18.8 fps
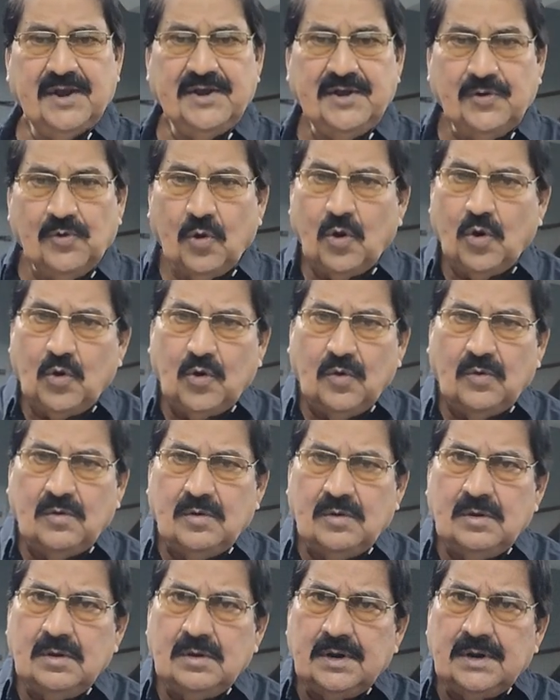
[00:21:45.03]

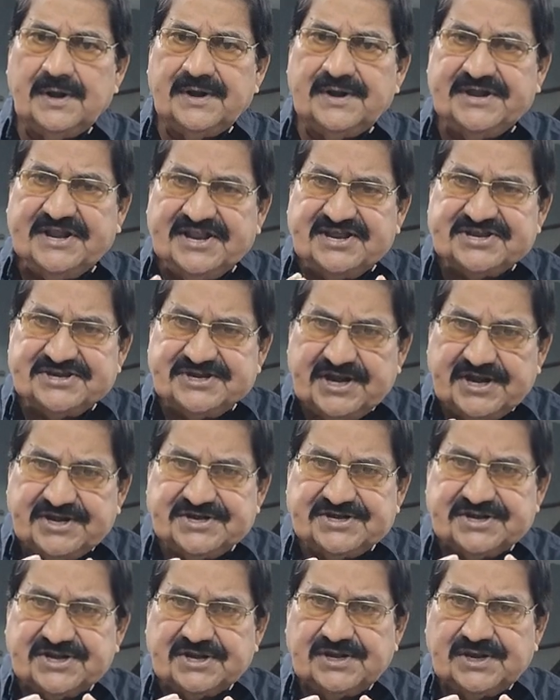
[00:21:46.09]
No
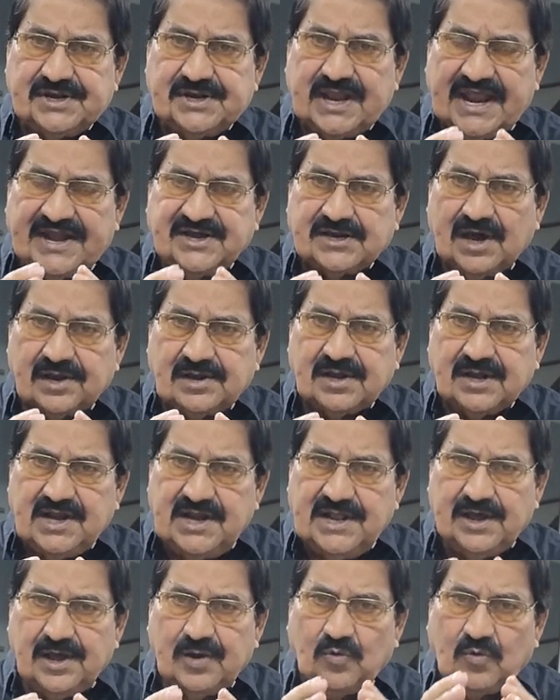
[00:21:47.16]
distinct and
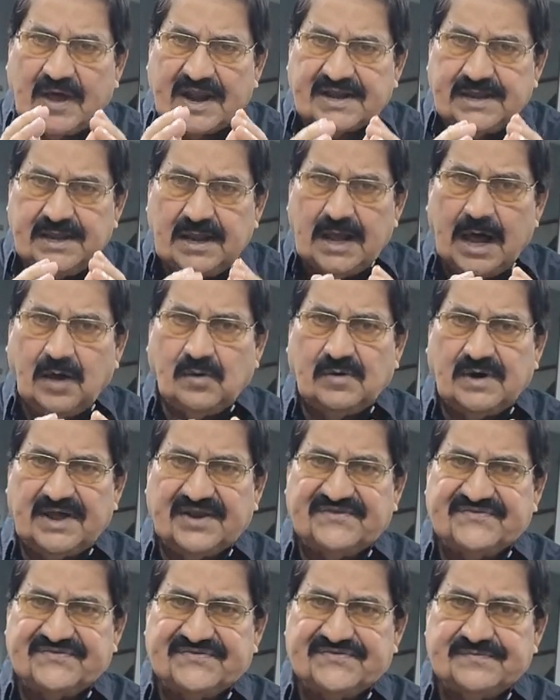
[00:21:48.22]
clear working
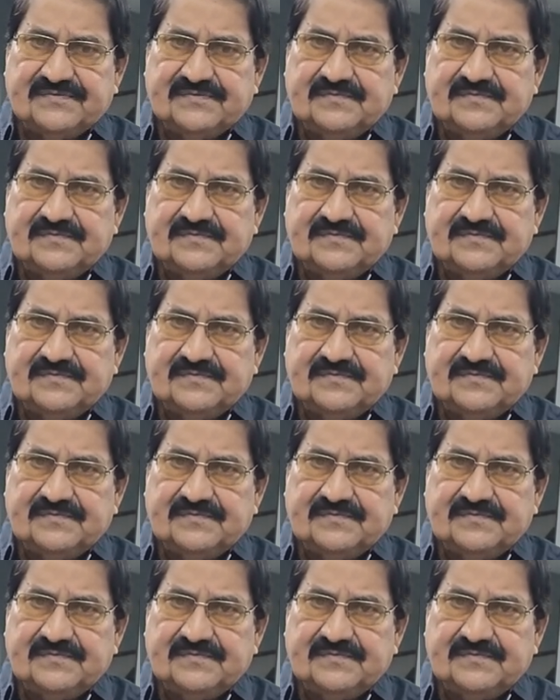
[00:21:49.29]
hours